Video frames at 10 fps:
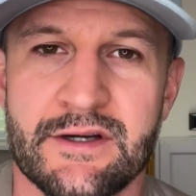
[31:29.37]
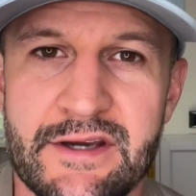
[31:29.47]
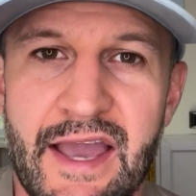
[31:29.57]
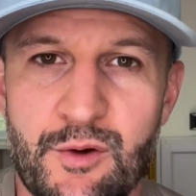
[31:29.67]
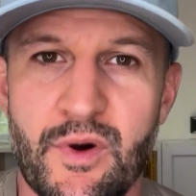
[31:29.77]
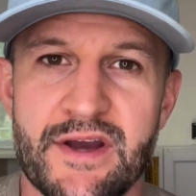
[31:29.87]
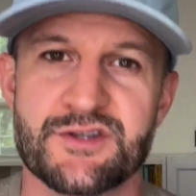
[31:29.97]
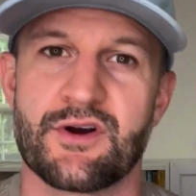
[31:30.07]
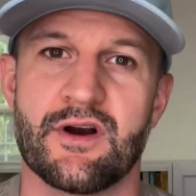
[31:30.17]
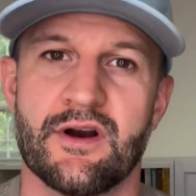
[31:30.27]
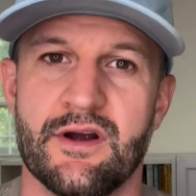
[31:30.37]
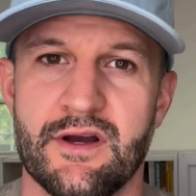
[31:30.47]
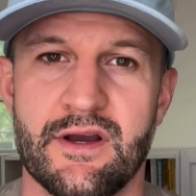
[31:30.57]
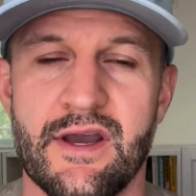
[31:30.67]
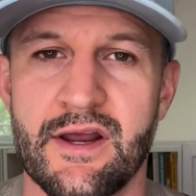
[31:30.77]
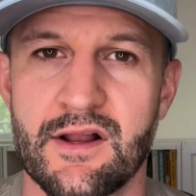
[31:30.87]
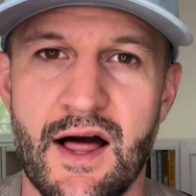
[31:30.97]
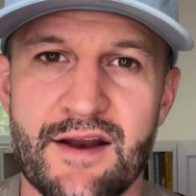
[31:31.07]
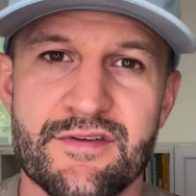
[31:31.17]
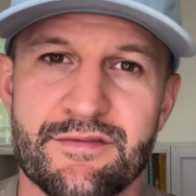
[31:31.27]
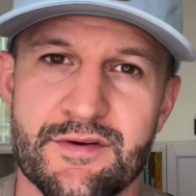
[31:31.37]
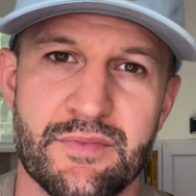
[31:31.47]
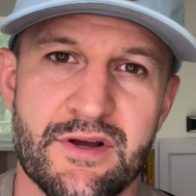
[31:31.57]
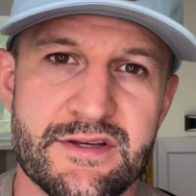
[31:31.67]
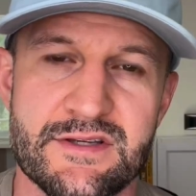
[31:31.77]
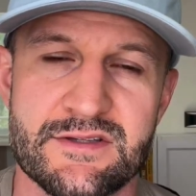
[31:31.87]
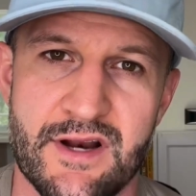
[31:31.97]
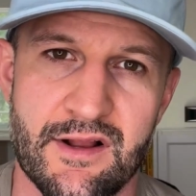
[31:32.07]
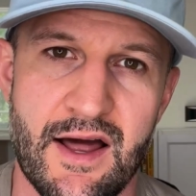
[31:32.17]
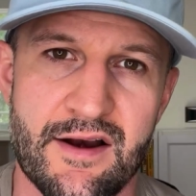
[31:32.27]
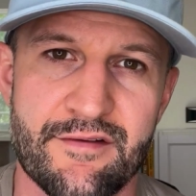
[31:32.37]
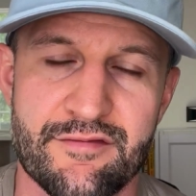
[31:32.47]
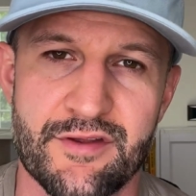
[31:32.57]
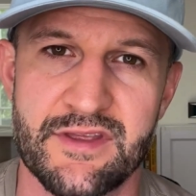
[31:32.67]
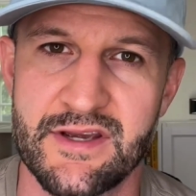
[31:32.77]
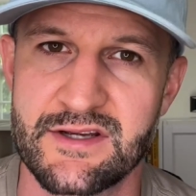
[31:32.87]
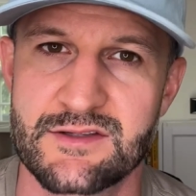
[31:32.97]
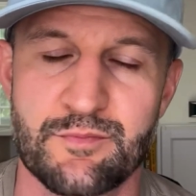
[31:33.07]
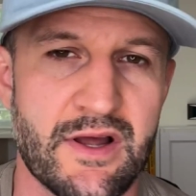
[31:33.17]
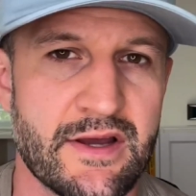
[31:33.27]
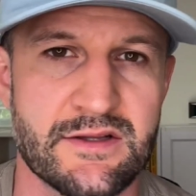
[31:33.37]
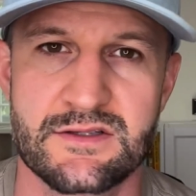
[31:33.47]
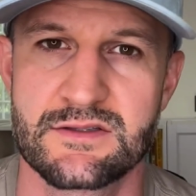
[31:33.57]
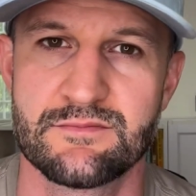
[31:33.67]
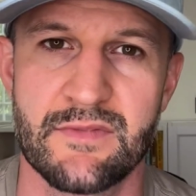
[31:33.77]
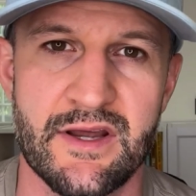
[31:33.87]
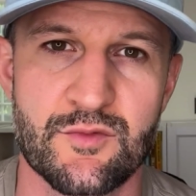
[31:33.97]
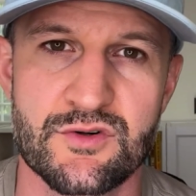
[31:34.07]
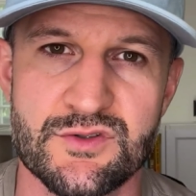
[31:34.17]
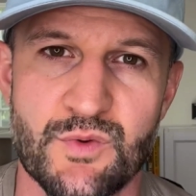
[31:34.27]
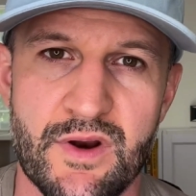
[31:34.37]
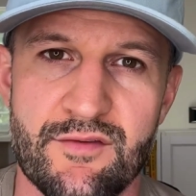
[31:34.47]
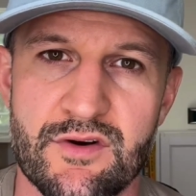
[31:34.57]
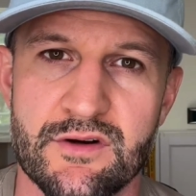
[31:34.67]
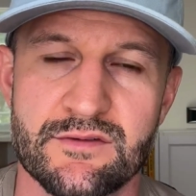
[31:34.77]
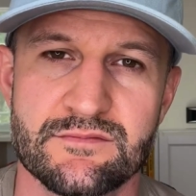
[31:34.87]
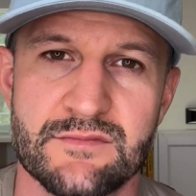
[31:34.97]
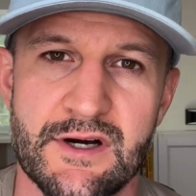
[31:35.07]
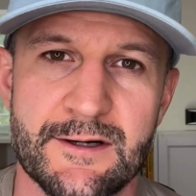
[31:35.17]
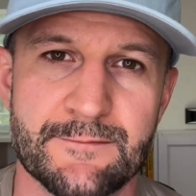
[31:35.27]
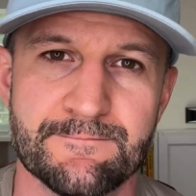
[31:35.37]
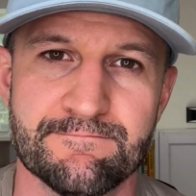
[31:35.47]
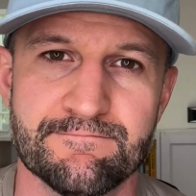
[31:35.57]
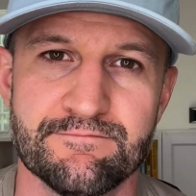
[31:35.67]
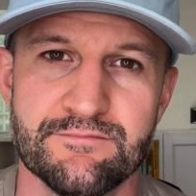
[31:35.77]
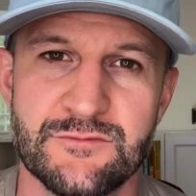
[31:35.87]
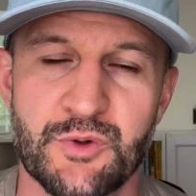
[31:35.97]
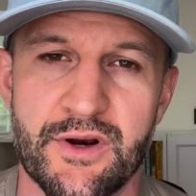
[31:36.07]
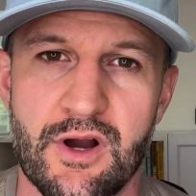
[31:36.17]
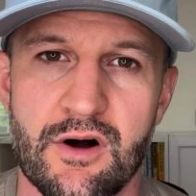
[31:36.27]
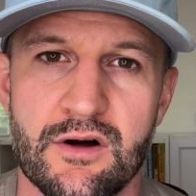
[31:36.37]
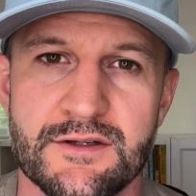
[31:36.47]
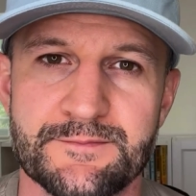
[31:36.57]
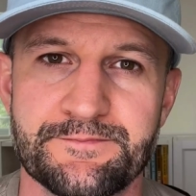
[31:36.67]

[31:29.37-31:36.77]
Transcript: gateways are in a lot of different places and a lot of different things, plants, animals, whatever you want to call it.